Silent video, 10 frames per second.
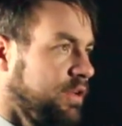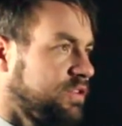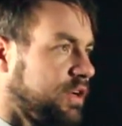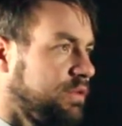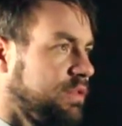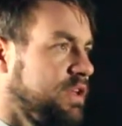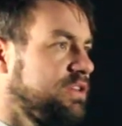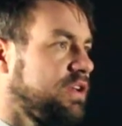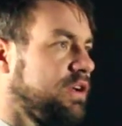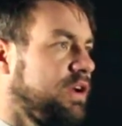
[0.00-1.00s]
So
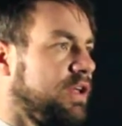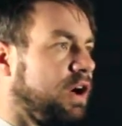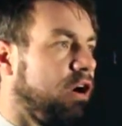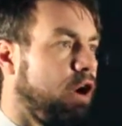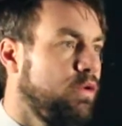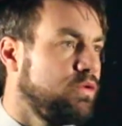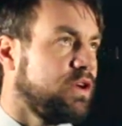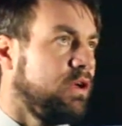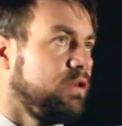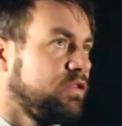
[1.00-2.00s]
these are our
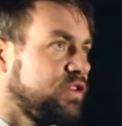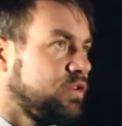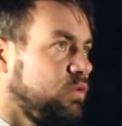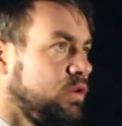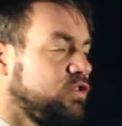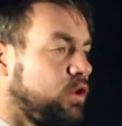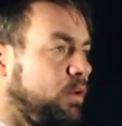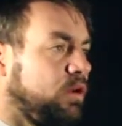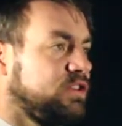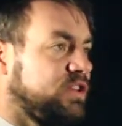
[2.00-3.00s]
old logical
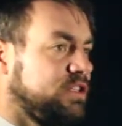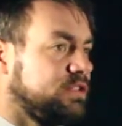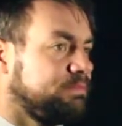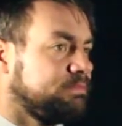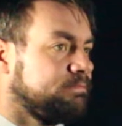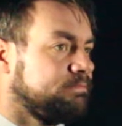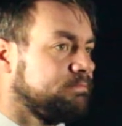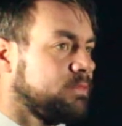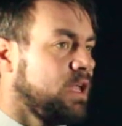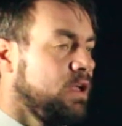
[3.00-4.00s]
topologies.
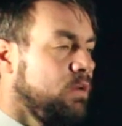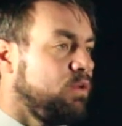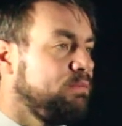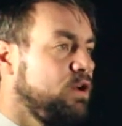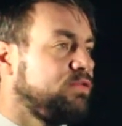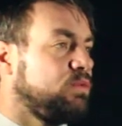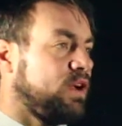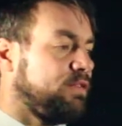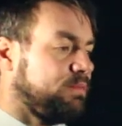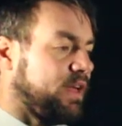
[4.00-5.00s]
We've moved
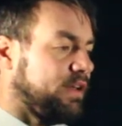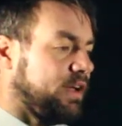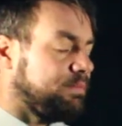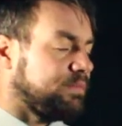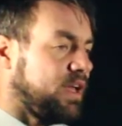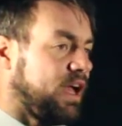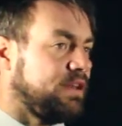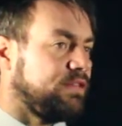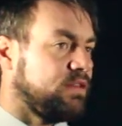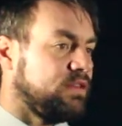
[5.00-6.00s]
away from that now,
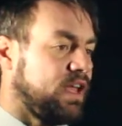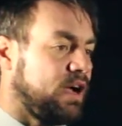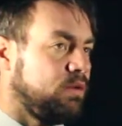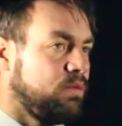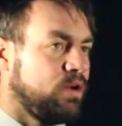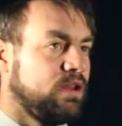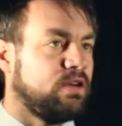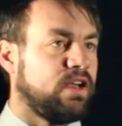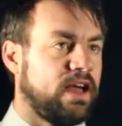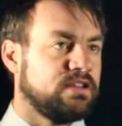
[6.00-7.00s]
and now we
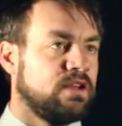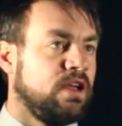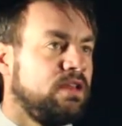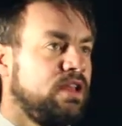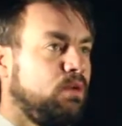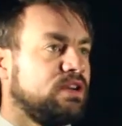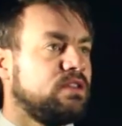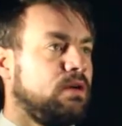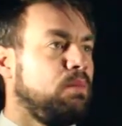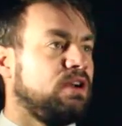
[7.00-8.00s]
look at networks
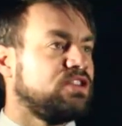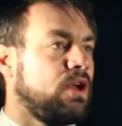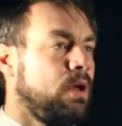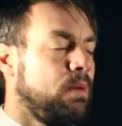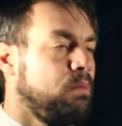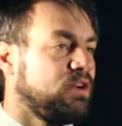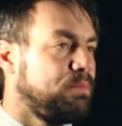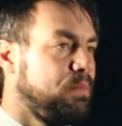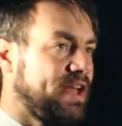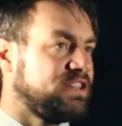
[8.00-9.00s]
that are much
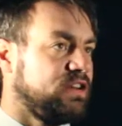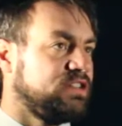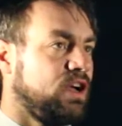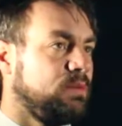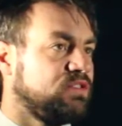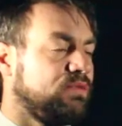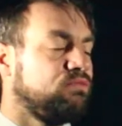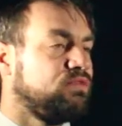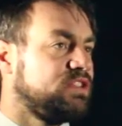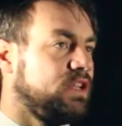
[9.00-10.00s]
better in terms of
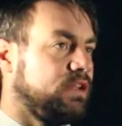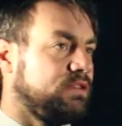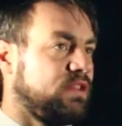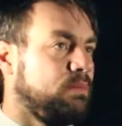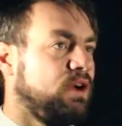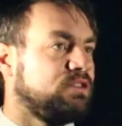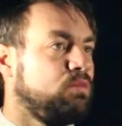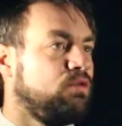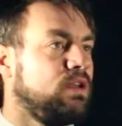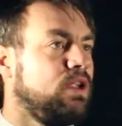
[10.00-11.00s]
resilience. They're much
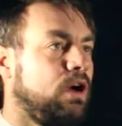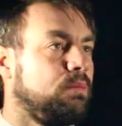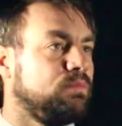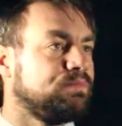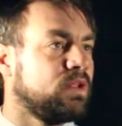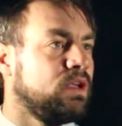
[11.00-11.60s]
more reliable.